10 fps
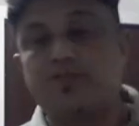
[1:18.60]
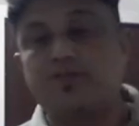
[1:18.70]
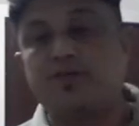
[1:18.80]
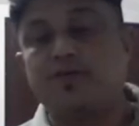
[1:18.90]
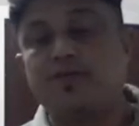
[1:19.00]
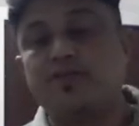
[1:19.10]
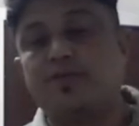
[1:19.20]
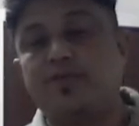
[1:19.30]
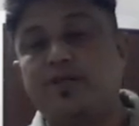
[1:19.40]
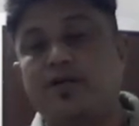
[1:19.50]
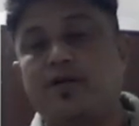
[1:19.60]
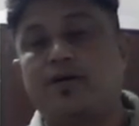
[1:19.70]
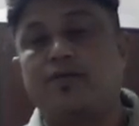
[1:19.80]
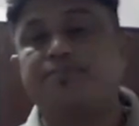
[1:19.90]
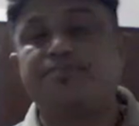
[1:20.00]
theories, and meaning and all.
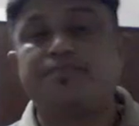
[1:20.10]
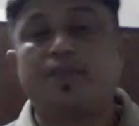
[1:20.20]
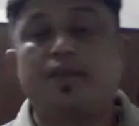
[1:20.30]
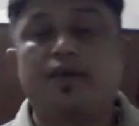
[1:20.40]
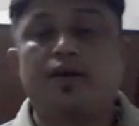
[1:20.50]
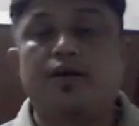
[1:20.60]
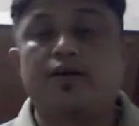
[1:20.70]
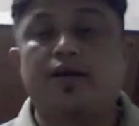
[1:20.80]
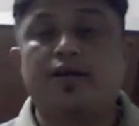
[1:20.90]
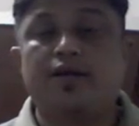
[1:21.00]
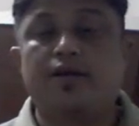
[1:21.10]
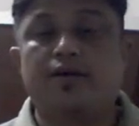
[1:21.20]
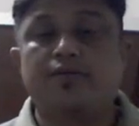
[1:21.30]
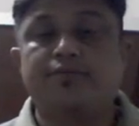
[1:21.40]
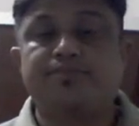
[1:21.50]
Right
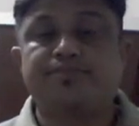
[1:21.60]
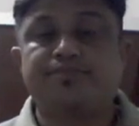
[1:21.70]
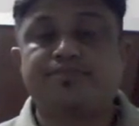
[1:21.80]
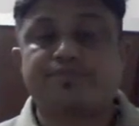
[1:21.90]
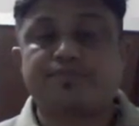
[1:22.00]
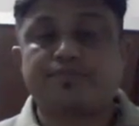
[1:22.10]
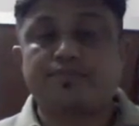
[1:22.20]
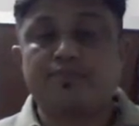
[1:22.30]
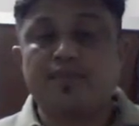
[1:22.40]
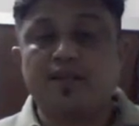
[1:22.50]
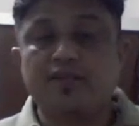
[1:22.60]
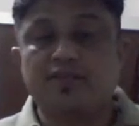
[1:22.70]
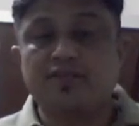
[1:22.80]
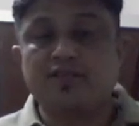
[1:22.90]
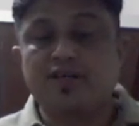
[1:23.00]
now, the
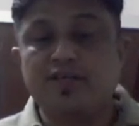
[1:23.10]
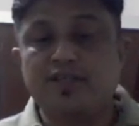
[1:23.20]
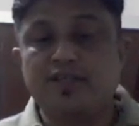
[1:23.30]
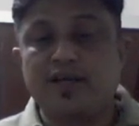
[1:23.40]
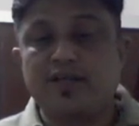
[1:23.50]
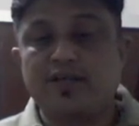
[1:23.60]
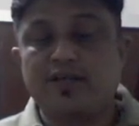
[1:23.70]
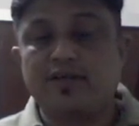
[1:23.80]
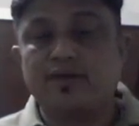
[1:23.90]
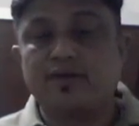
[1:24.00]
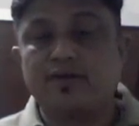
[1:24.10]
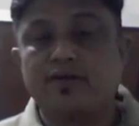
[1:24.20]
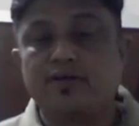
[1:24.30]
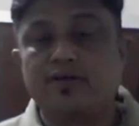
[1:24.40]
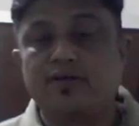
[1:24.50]
journey is like that.
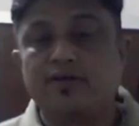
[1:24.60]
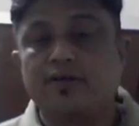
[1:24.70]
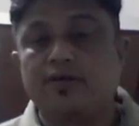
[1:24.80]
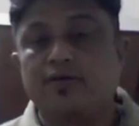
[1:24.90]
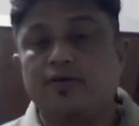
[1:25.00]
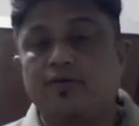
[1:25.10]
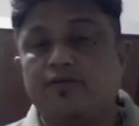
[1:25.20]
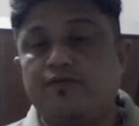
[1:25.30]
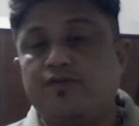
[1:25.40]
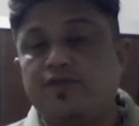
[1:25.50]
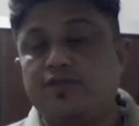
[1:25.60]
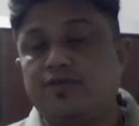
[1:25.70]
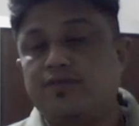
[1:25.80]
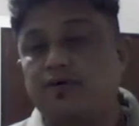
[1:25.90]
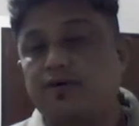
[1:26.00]
First
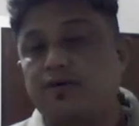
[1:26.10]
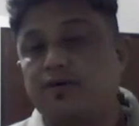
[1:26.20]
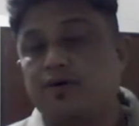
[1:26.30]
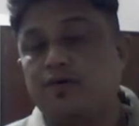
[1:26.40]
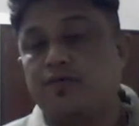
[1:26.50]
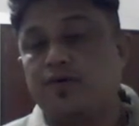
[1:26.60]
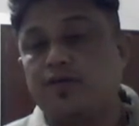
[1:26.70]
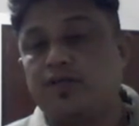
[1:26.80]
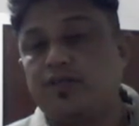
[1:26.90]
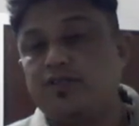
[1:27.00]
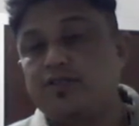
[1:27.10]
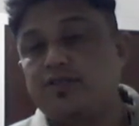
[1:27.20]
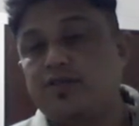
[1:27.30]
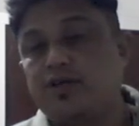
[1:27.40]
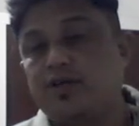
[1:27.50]
of all, what is
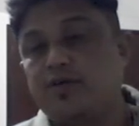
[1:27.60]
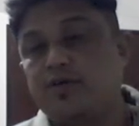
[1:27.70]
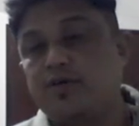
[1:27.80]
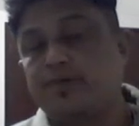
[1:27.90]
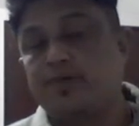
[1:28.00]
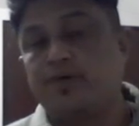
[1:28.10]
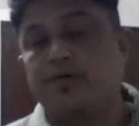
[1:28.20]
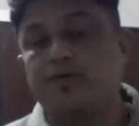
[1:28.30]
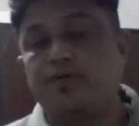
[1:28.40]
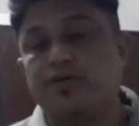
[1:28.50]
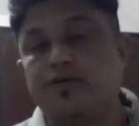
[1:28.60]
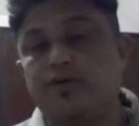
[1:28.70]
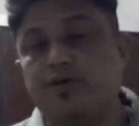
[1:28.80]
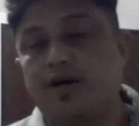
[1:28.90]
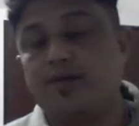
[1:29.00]
curriculum? Already
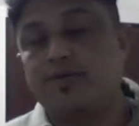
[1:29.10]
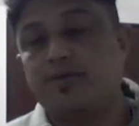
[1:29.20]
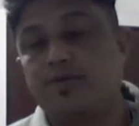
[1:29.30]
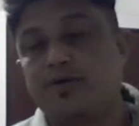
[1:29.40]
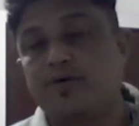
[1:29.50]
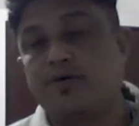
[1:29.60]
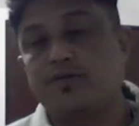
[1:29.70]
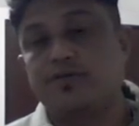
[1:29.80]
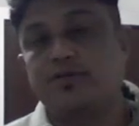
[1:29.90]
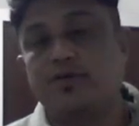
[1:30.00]
you have come across